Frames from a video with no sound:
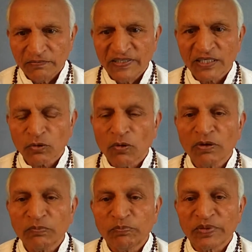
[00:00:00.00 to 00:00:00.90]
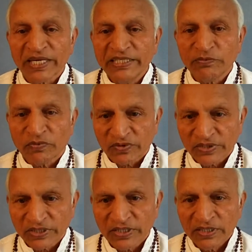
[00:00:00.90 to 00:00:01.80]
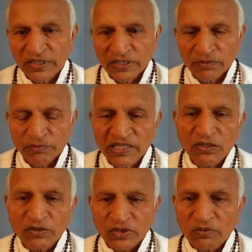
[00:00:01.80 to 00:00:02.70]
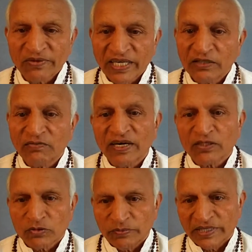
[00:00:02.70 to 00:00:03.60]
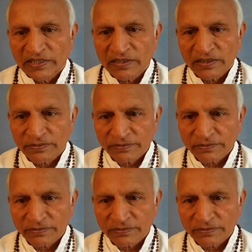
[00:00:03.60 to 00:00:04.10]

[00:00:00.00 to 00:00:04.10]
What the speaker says: We are all brainwashed because of environment.